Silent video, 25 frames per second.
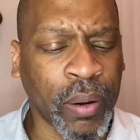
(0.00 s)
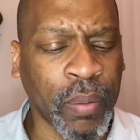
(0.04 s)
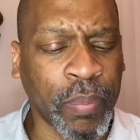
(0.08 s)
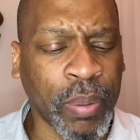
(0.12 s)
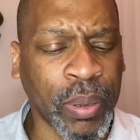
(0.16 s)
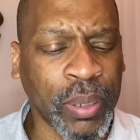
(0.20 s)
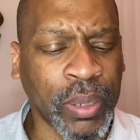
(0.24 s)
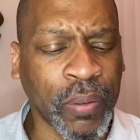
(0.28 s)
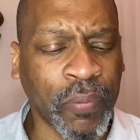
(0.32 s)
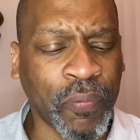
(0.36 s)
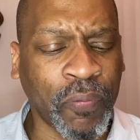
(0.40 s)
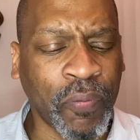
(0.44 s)

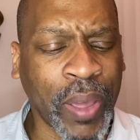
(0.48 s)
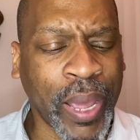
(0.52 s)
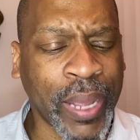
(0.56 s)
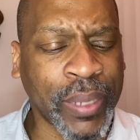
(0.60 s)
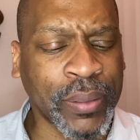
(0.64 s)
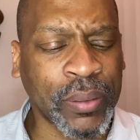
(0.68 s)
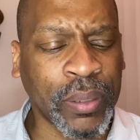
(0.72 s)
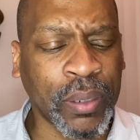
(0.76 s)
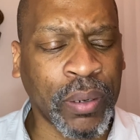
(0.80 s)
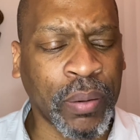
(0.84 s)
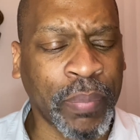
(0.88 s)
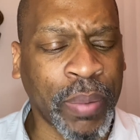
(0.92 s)
But the
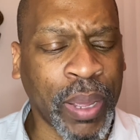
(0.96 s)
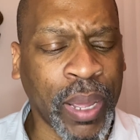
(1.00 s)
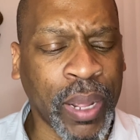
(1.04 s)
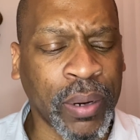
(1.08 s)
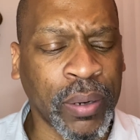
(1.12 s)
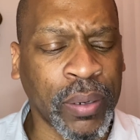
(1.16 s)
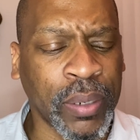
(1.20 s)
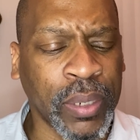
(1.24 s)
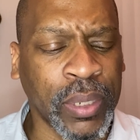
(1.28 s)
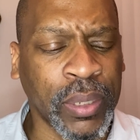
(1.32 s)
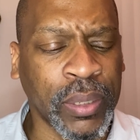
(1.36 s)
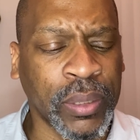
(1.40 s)
fact of the
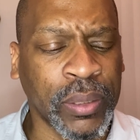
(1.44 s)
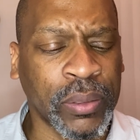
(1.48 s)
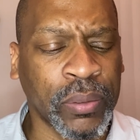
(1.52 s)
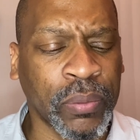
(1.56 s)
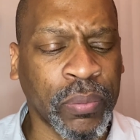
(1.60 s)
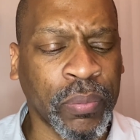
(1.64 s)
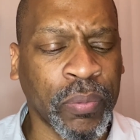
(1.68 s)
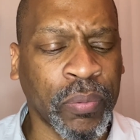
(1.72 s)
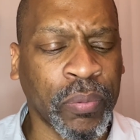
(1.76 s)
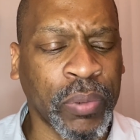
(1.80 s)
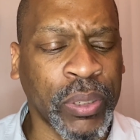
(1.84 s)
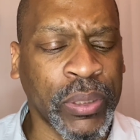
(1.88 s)
matter is,
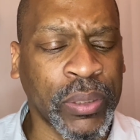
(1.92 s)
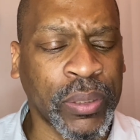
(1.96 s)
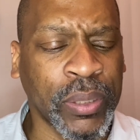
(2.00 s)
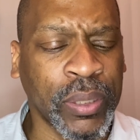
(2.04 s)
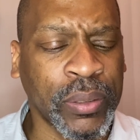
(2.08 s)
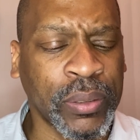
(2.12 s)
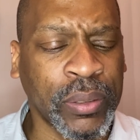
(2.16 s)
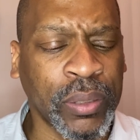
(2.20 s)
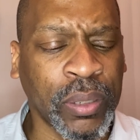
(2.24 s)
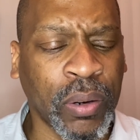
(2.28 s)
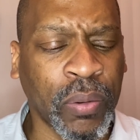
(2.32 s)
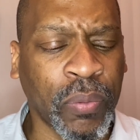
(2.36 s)

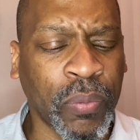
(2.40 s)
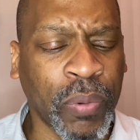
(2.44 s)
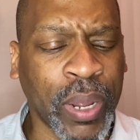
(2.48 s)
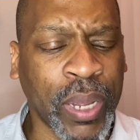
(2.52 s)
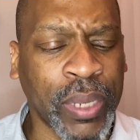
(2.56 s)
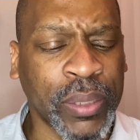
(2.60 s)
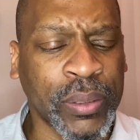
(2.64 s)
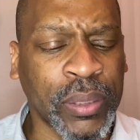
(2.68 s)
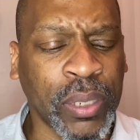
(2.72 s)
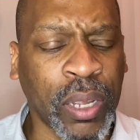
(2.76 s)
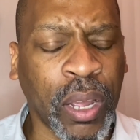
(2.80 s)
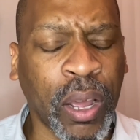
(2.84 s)
resisting
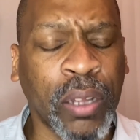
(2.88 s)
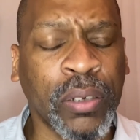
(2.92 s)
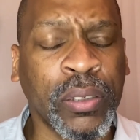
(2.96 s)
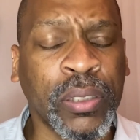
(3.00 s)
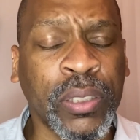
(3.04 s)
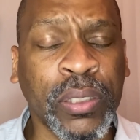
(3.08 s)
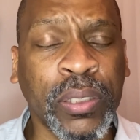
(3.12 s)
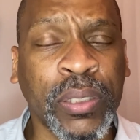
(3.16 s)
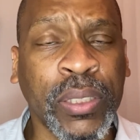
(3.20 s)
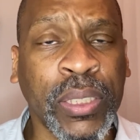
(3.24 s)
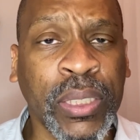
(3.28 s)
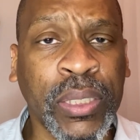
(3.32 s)
arrest
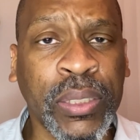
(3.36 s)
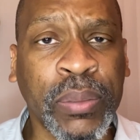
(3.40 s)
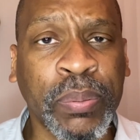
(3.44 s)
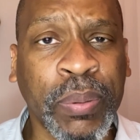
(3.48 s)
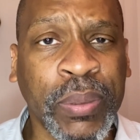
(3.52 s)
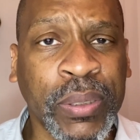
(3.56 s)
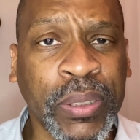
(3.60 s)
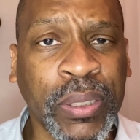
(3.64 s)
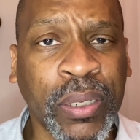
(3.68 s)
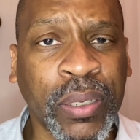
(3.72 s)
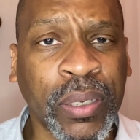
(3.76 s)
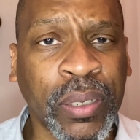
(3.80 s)
under these
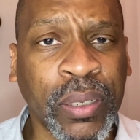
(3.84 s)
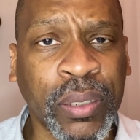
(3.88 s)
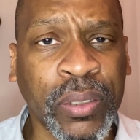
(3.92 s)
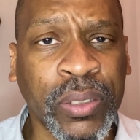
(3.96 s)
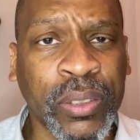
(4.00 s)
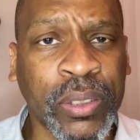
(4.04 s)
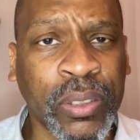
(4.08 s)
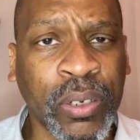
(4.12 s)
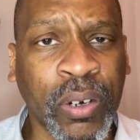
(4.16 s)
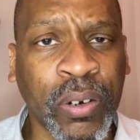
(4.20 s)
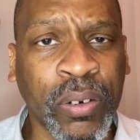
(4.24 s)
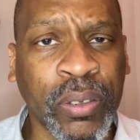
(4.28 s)
particular
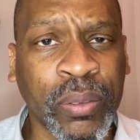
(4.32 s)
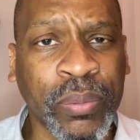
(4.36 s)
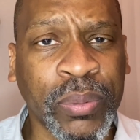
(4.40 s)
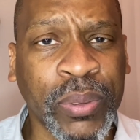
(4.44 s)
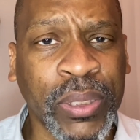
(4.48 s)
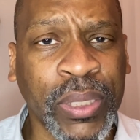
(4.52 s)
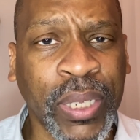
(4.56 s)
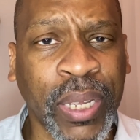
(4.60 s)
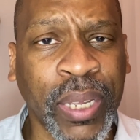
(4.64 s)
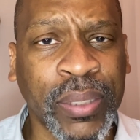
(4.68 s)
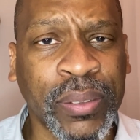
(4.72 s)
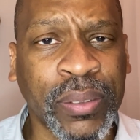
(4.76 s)

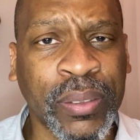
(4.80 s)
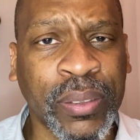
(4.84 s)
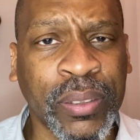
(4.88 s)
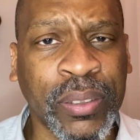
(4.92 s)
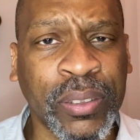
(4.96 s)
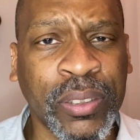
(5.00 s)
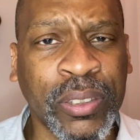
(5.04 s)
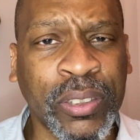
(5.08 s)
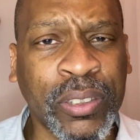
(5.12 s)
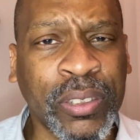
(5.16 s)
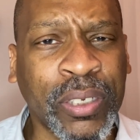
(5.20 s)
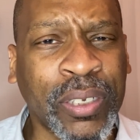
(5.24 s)
circumstances
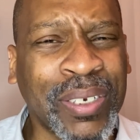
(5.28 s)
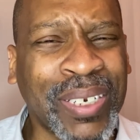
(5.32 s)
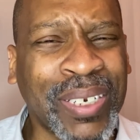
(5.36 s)
should